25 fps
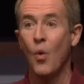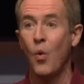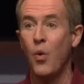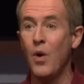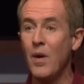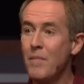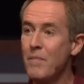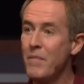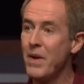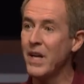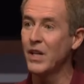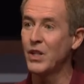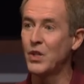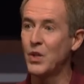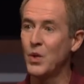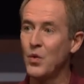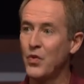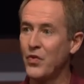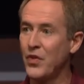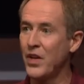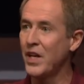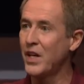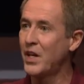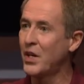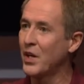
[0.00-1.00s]
what makes you
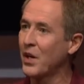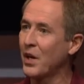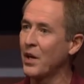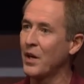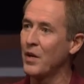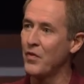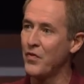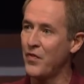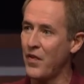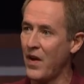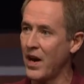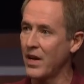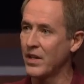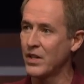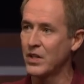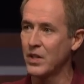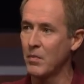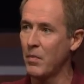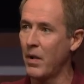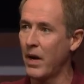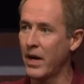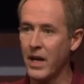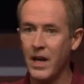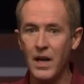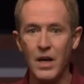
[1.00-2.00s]
think you're going to find
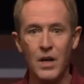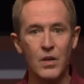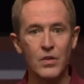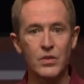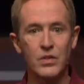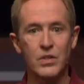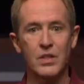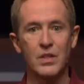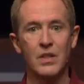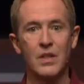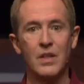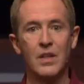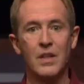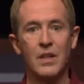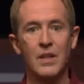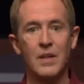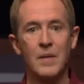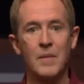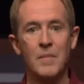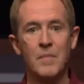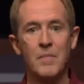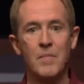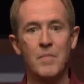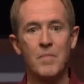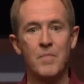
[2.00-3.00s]
somebody else
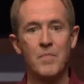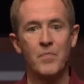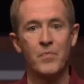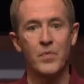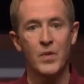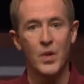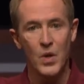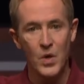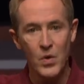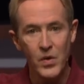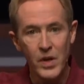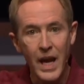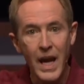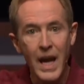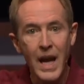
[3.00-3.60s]
who